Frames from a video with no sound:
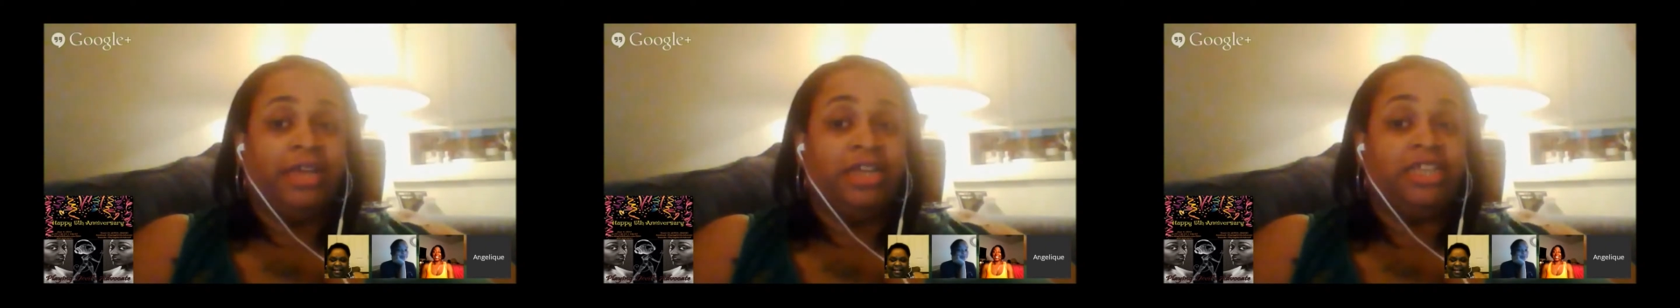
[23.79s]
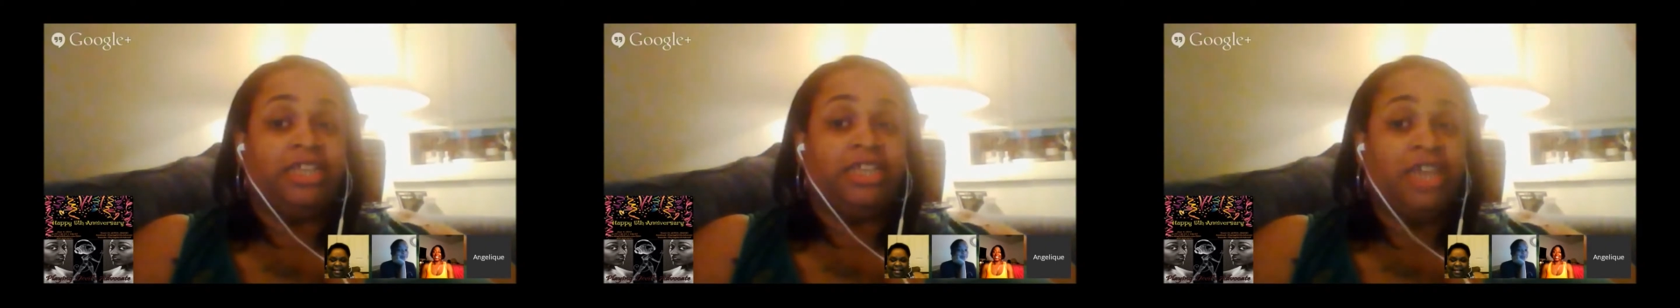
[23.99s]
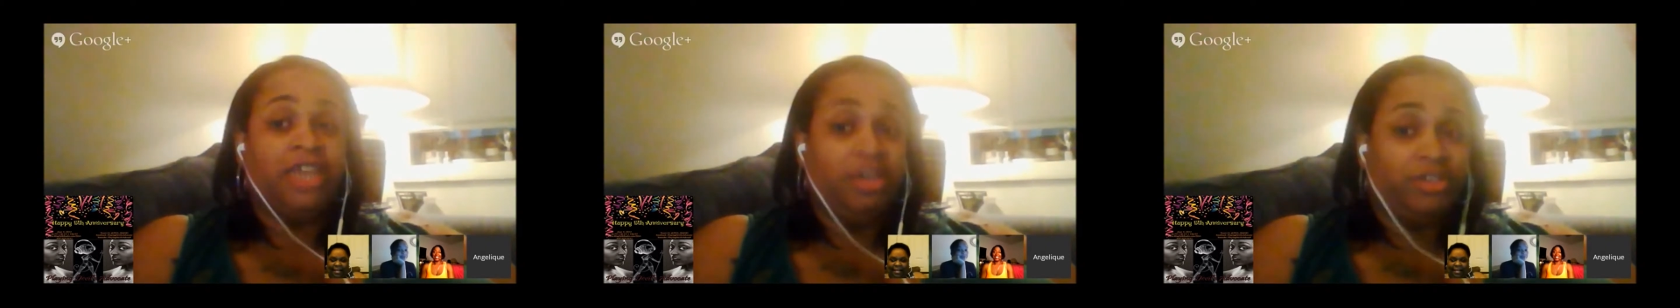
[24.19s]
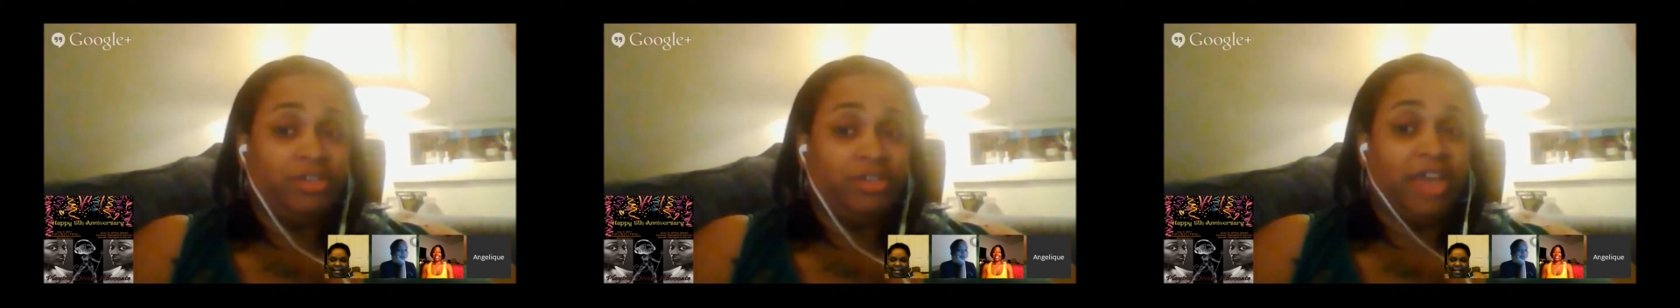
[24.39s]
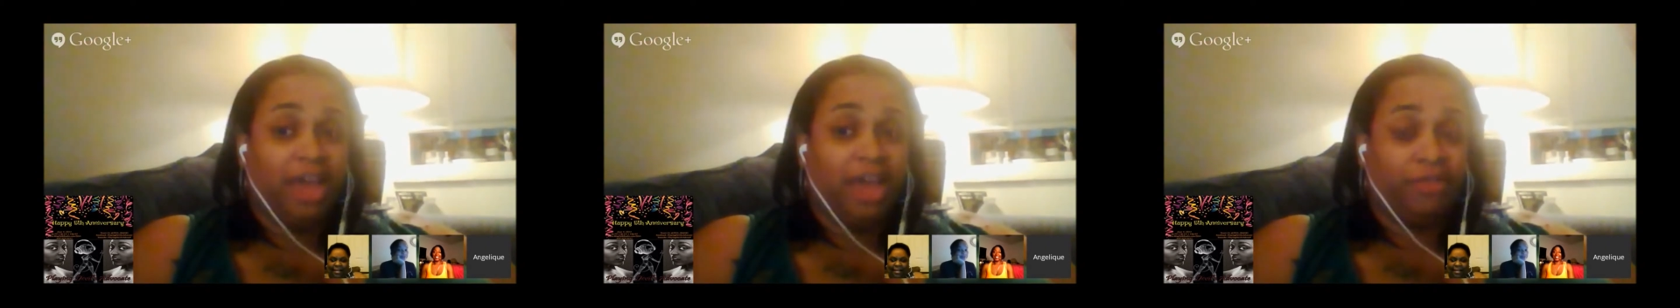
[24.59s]
continued
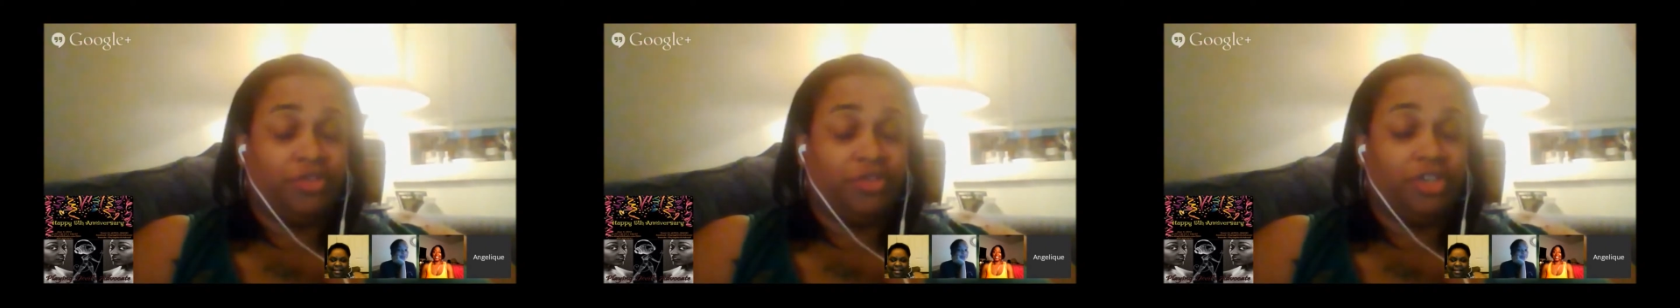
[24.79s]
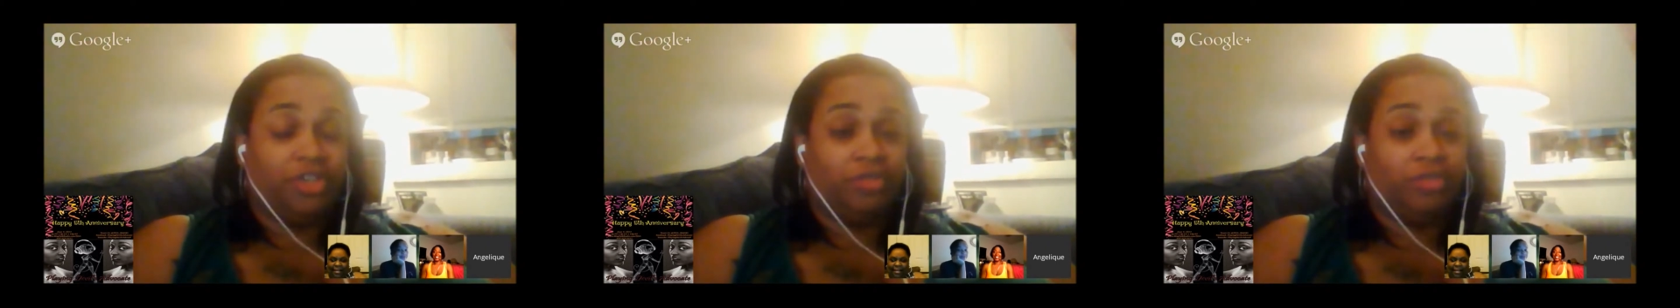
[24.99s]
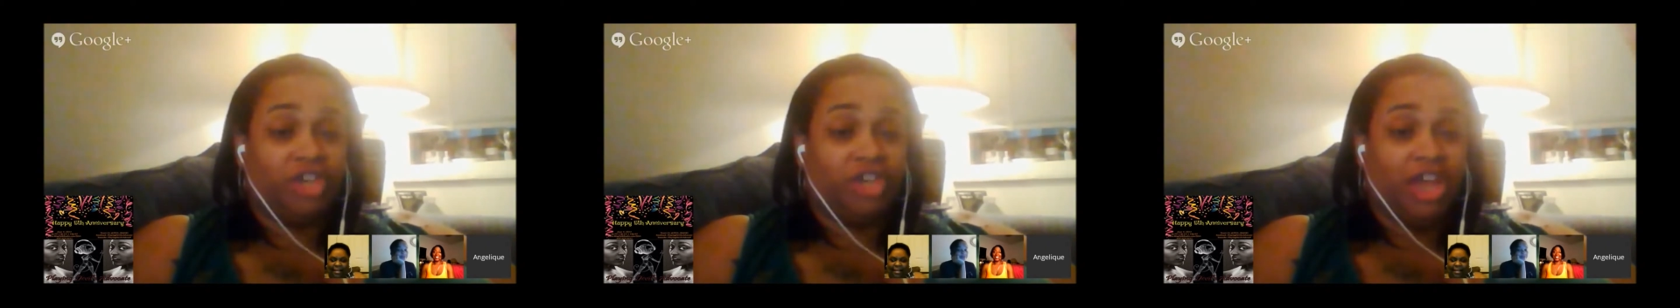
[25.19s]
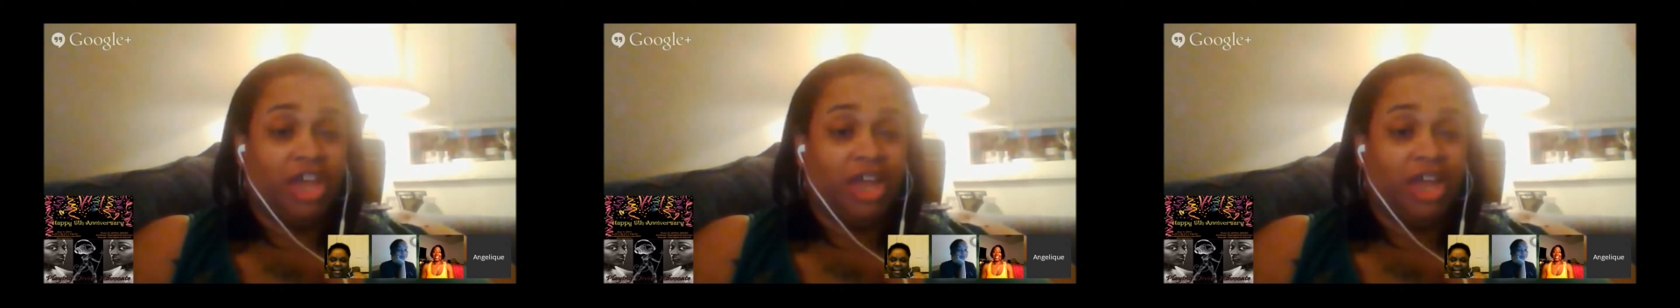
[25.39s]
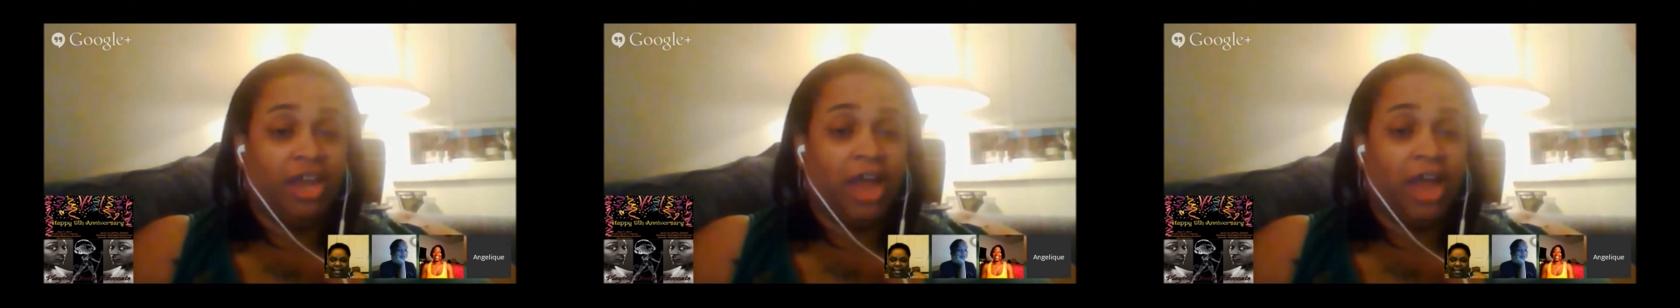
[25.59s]
to have drinks with
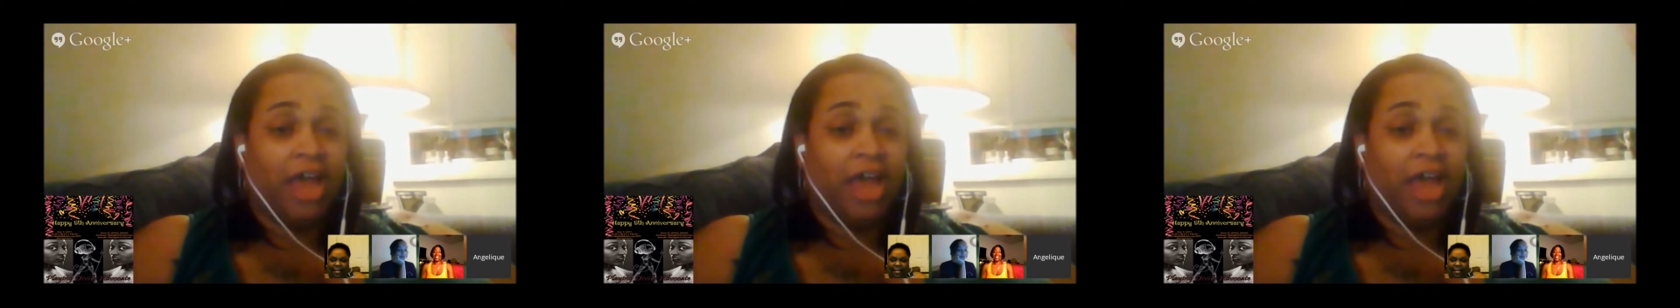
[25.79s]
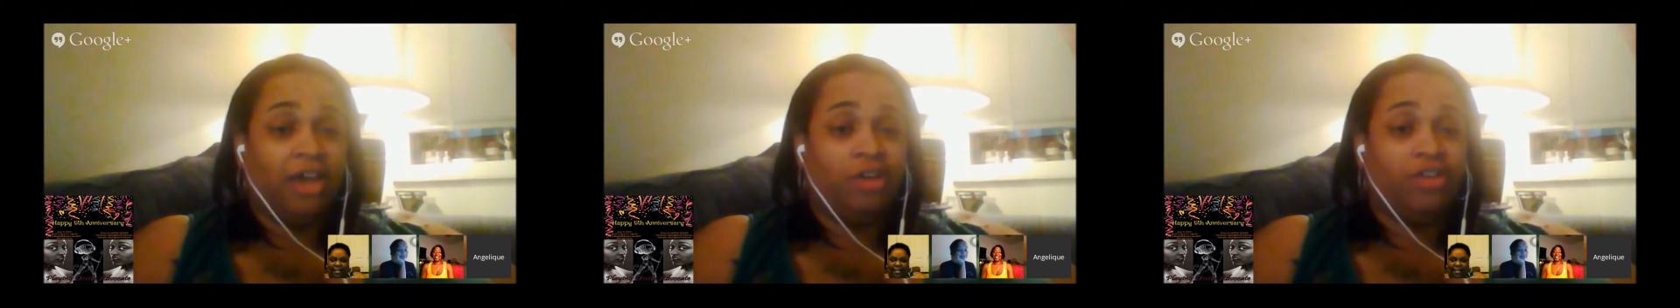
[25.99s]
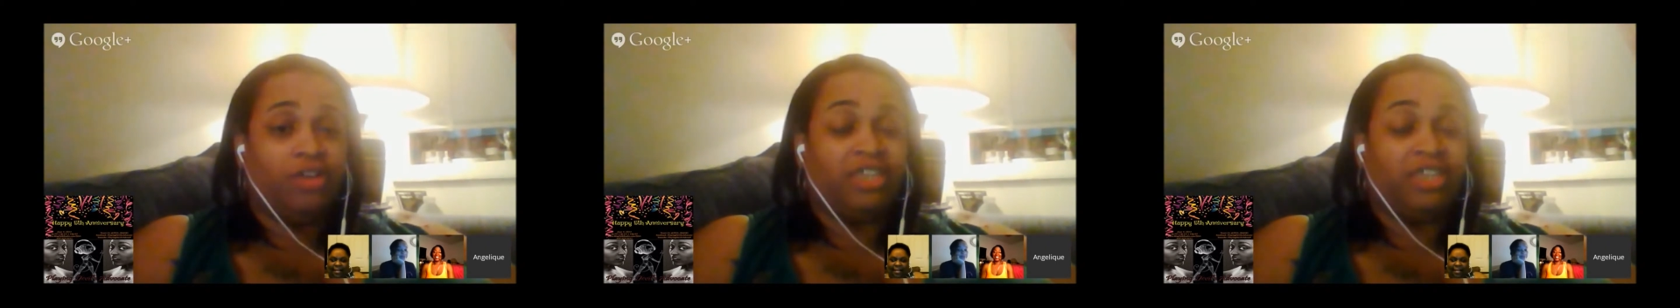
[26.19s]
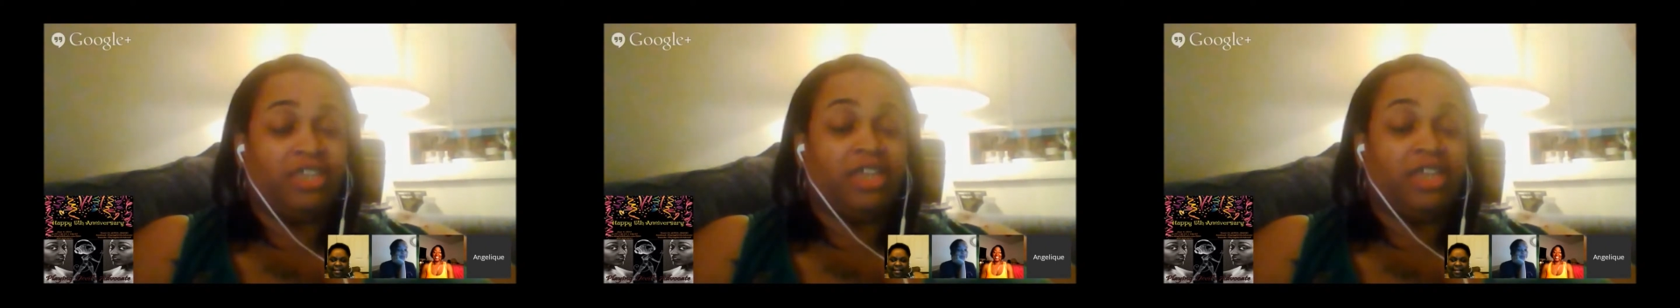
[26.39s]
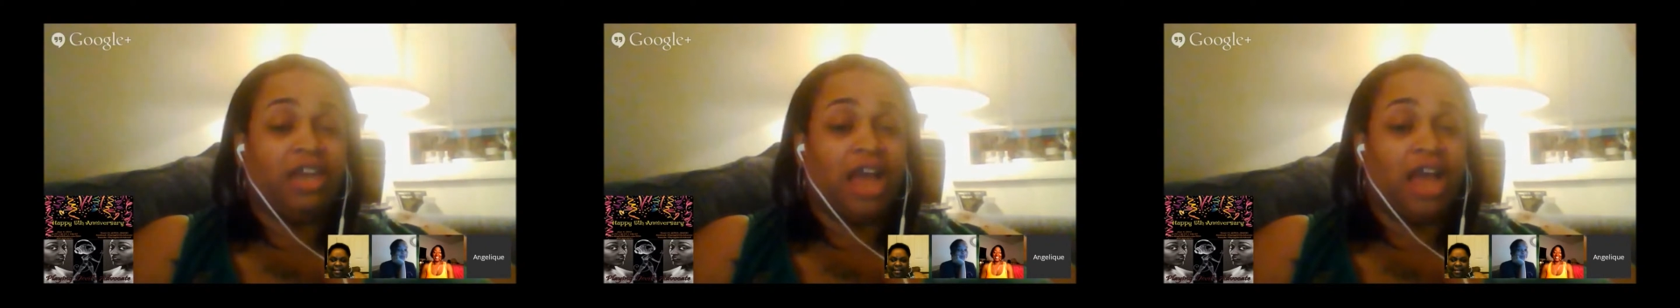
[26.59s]
Chan, I noticed
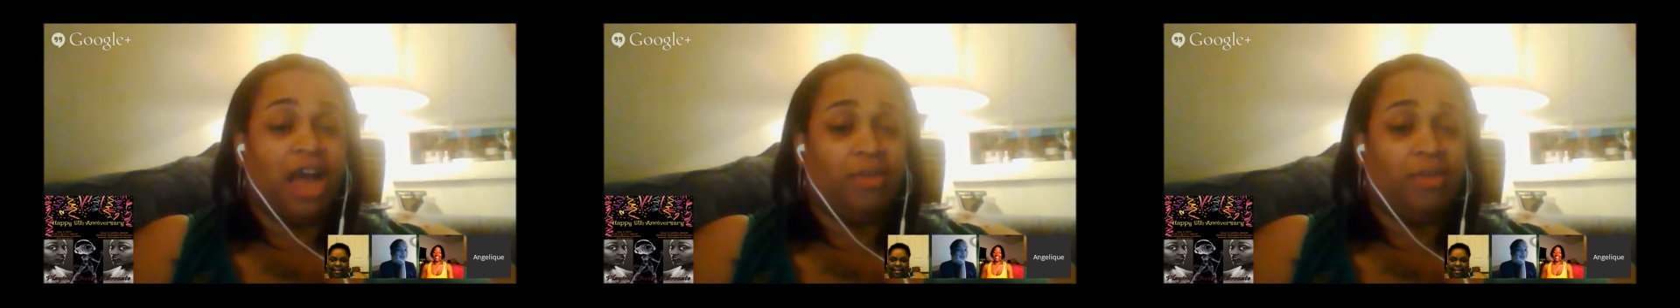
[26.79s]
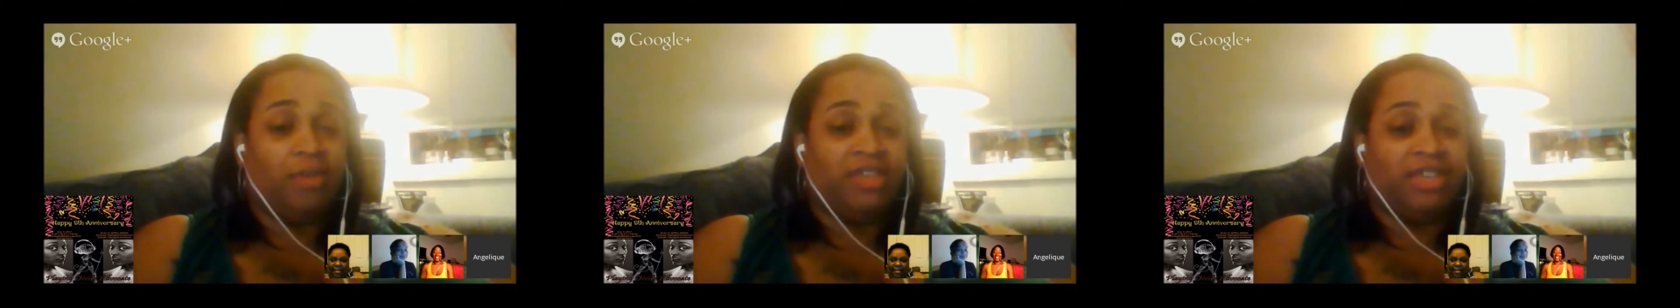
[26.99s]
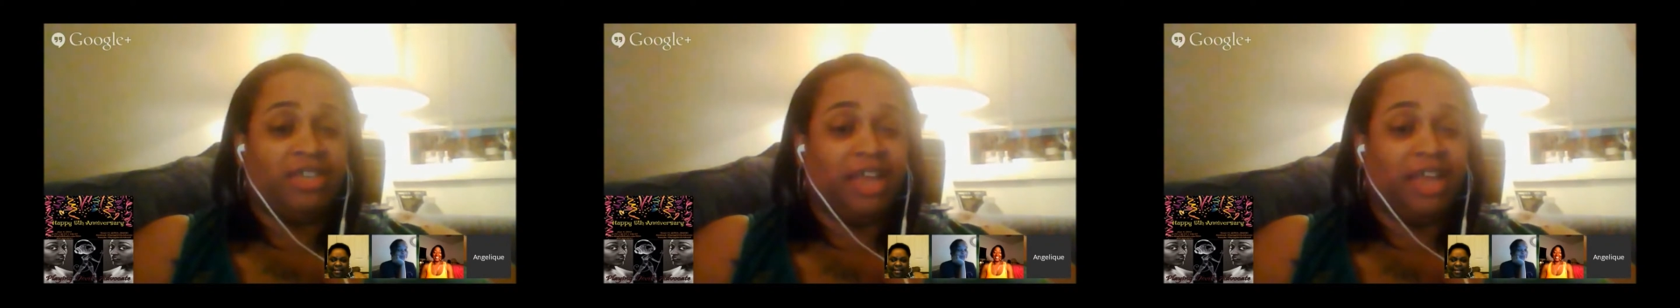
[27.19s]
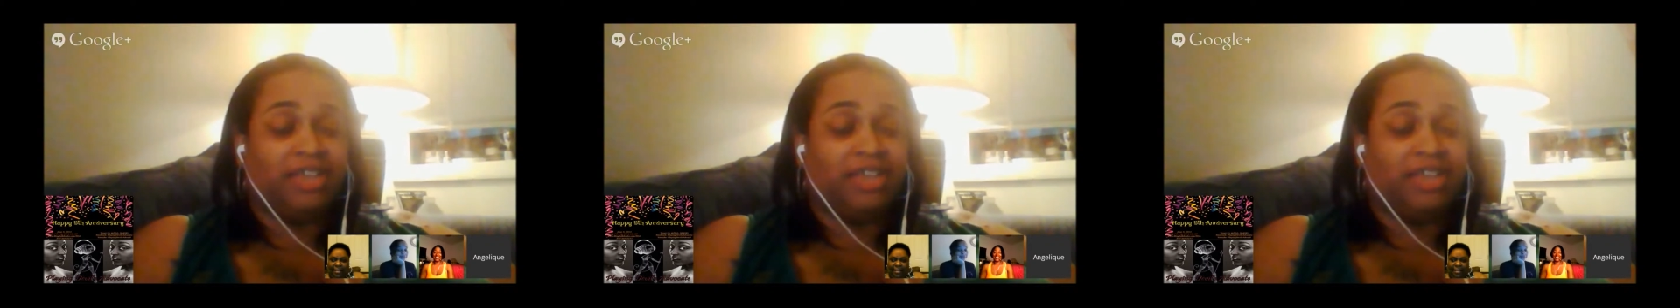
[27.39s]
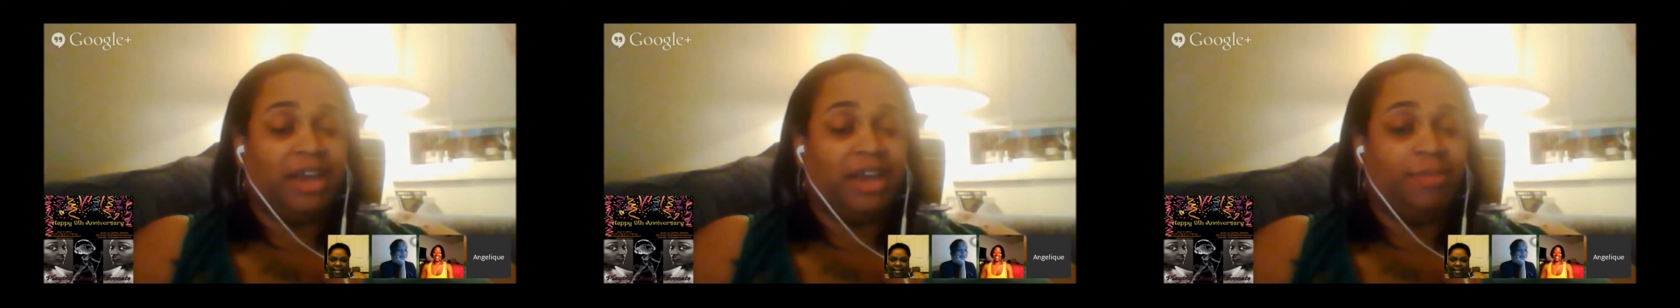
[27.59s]
that I was
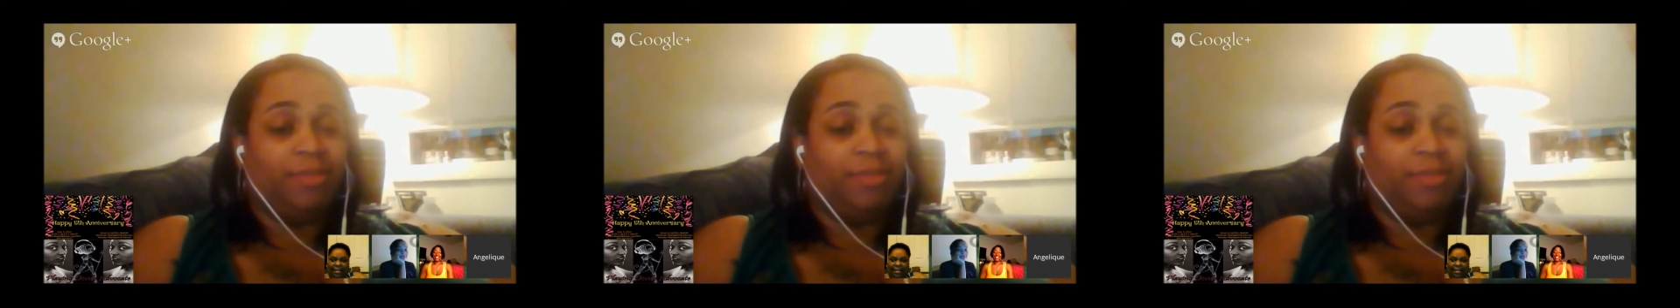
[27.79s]
intoxicated.